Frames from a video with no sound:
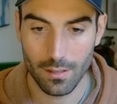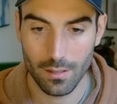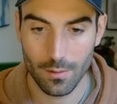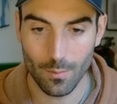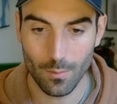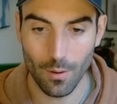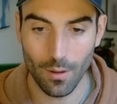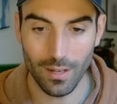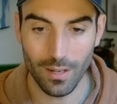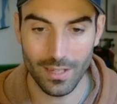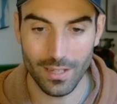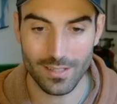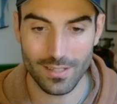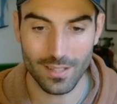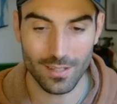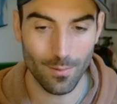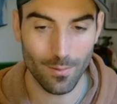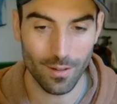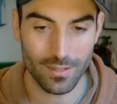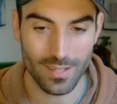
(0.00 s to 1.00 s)
What leaks
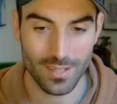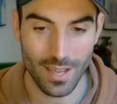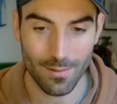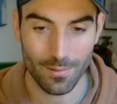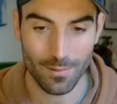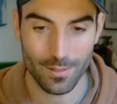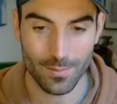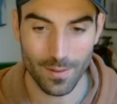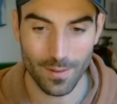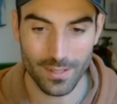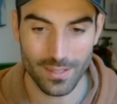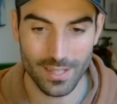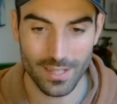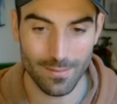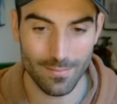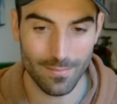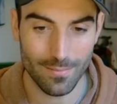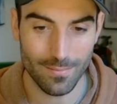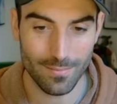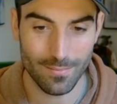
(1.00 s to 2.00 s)
in the WhatsApp? What's my
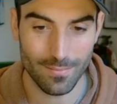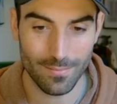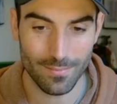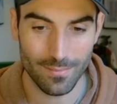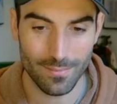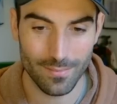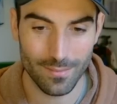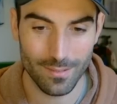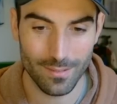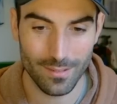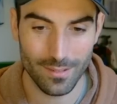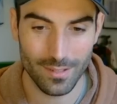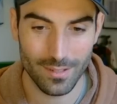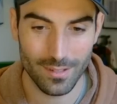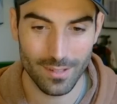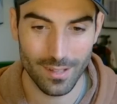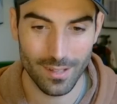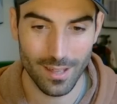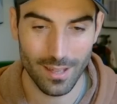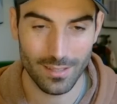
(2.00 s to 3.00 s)
team?
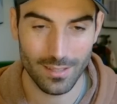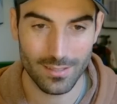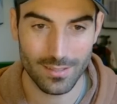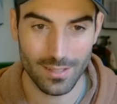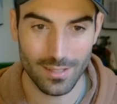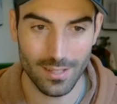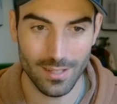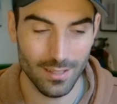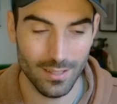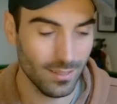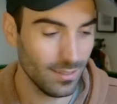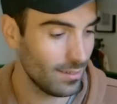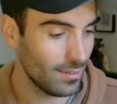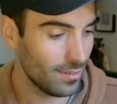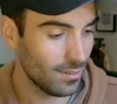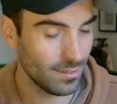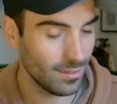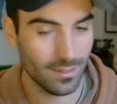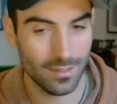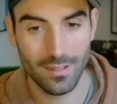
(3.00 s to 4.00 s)
SC?
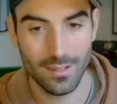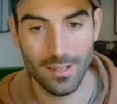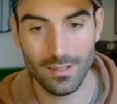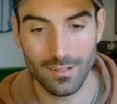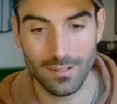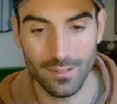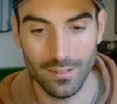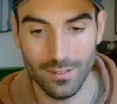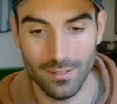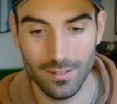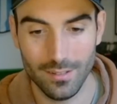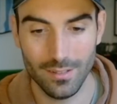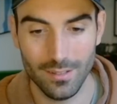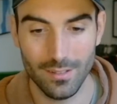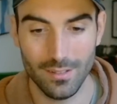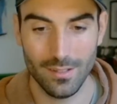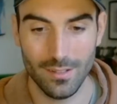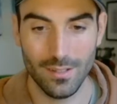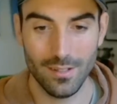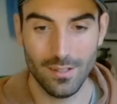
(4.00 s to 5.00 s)
Hang on.
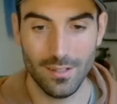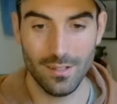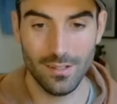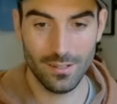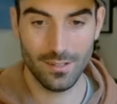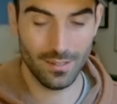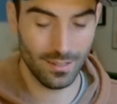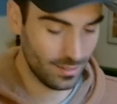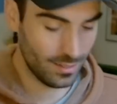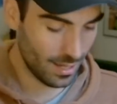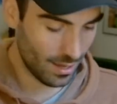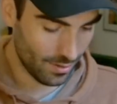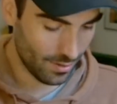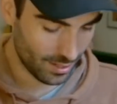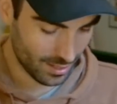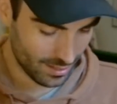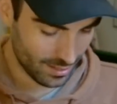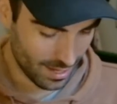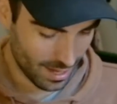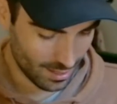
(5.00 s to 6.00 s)
Need to have a
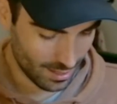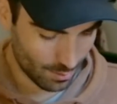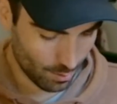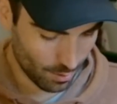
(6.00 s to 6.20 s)
look at Dan's